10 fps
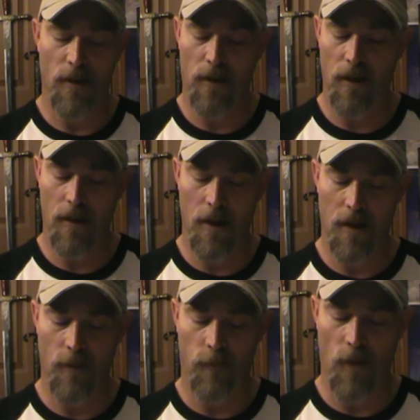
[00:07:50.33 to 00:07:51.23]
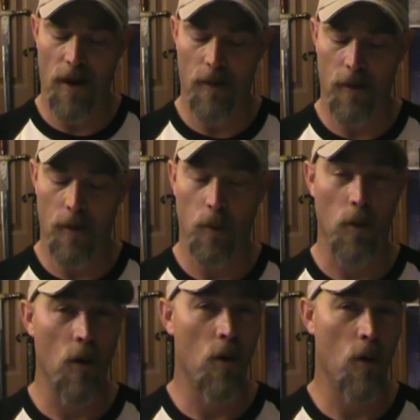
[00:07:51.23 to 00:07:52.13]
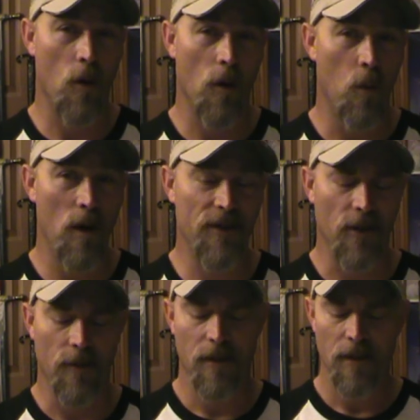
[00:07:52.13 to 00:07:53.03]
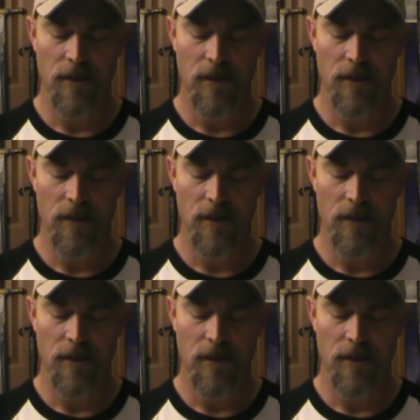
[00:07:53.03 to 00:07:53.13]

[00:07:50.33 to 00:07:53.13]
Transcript: a cleric, a fighter, a rogue, or a wizard.